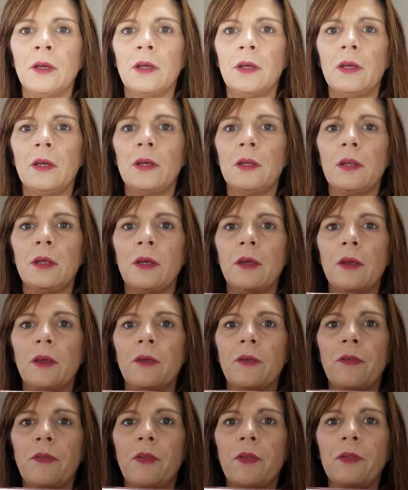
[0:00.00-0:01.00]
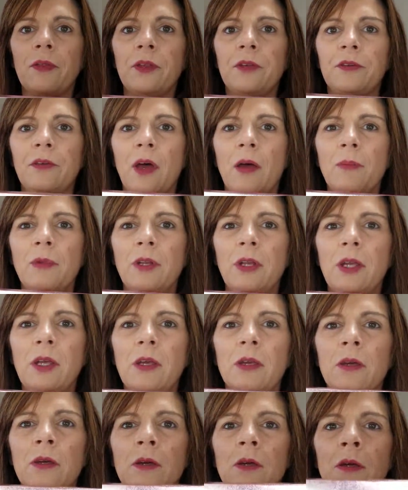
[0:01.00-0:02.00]
It is the
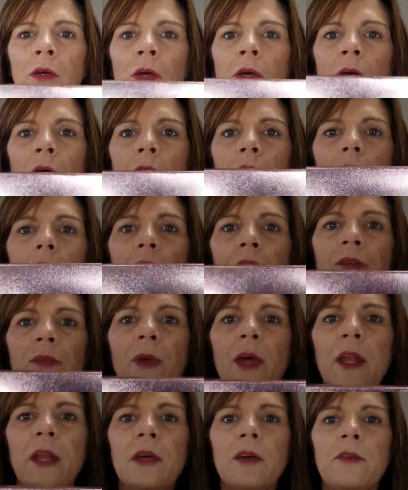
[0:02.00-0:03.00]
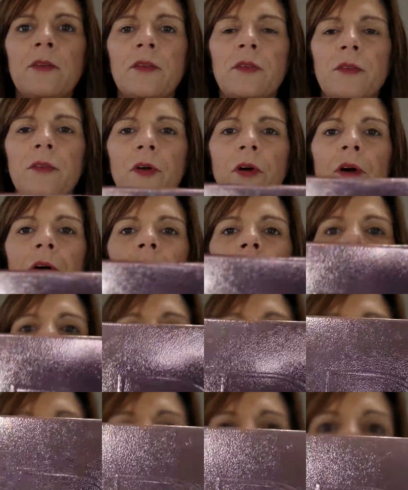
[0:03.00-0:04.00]
Dominique Cosmetics.
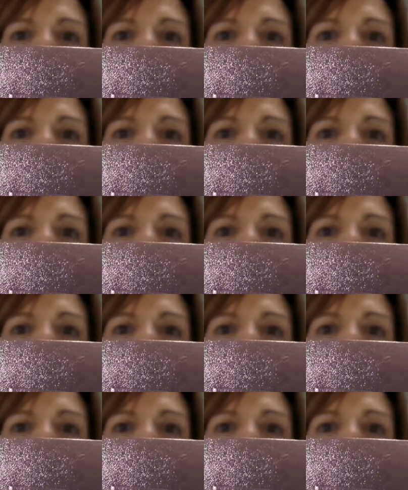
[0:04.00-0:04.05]
Sorry, I